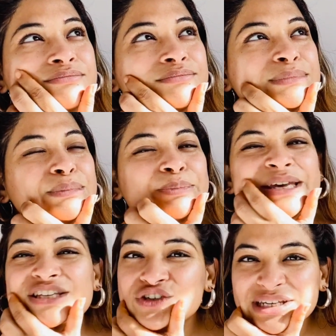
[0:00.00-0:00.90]

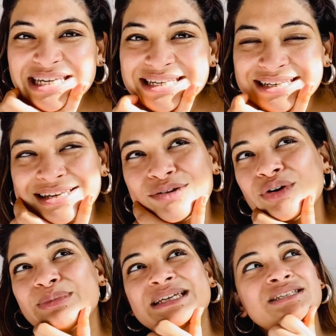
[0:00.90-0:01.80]
binge eating or
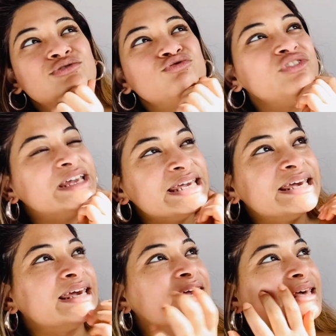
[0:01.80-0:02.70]
binge
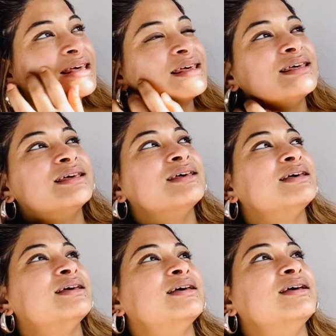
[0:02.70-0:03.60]
drinking.
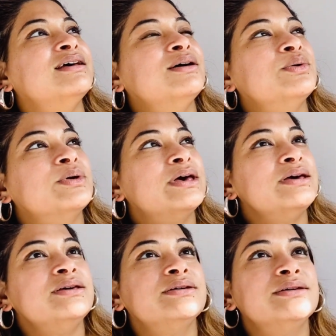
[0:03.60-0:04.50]
Okay,
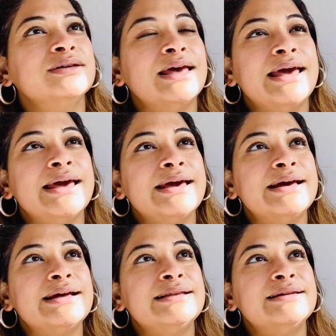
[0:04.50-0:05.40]
and